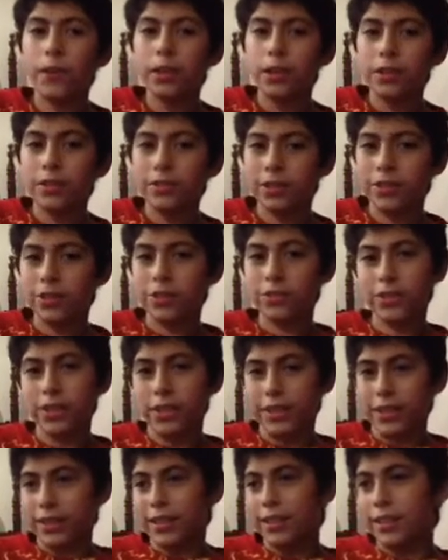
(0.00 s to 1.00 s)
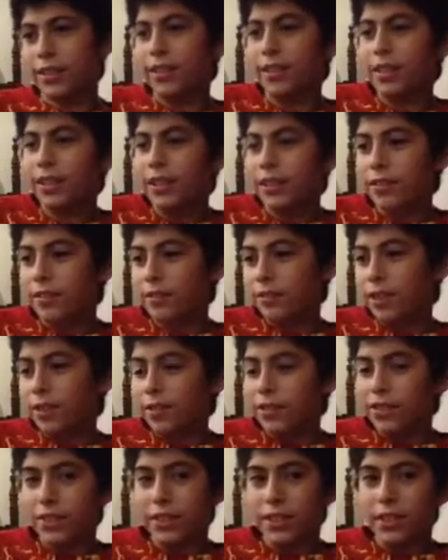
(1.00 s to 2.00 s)
That's what Joe said, and then
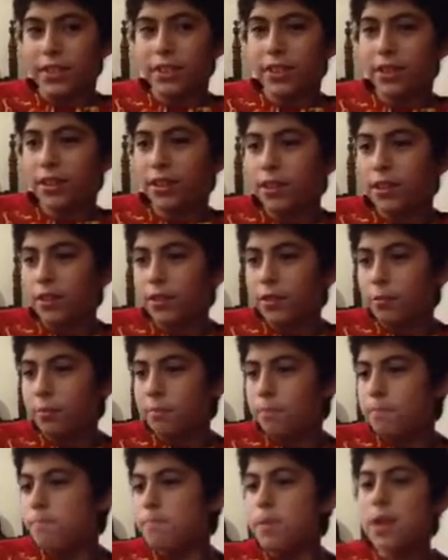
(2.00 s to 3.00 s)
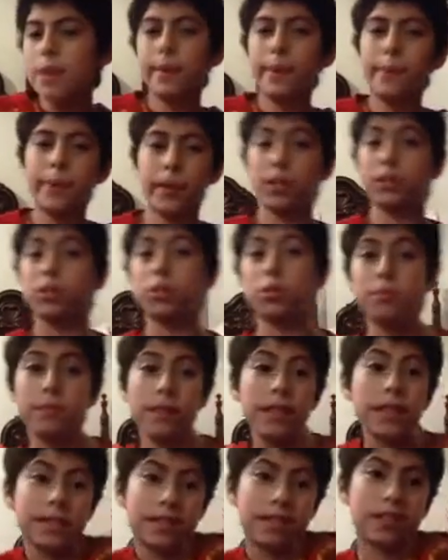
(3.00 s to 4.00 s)
Wells said, "Maybe because you
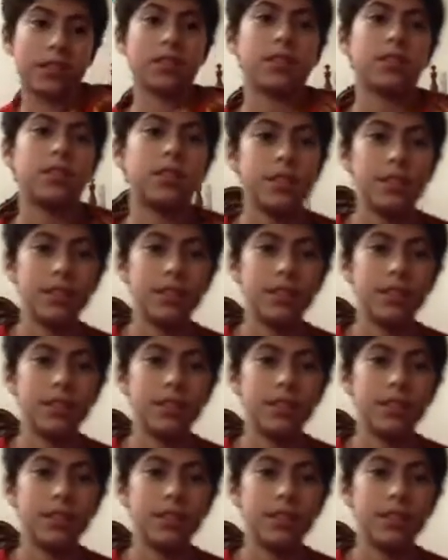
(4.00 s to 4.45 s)
missed."